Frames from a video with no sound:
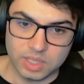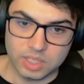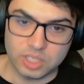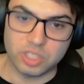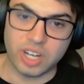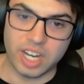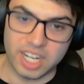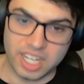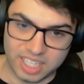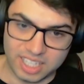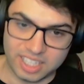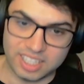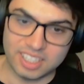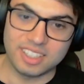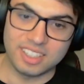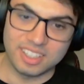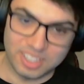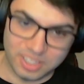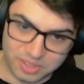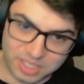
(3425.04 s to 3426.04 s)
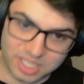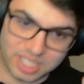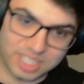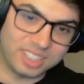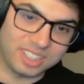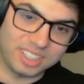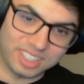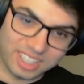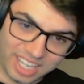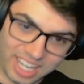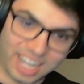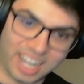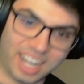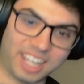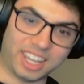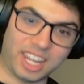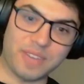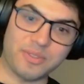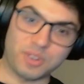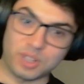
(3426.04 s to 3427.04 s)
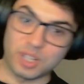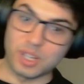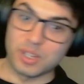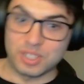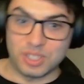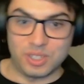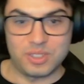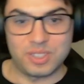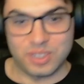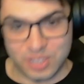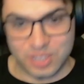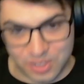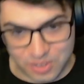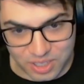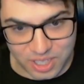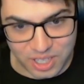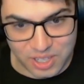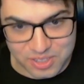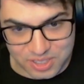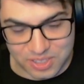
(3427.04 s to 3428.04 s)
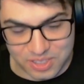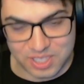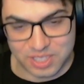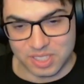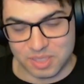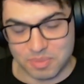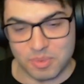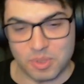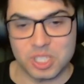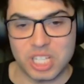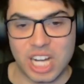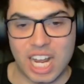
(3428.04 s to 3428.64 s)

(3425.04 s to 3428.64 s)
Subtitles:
Trading util. Yeah, like they've got loads of util, you got loads of util. It's more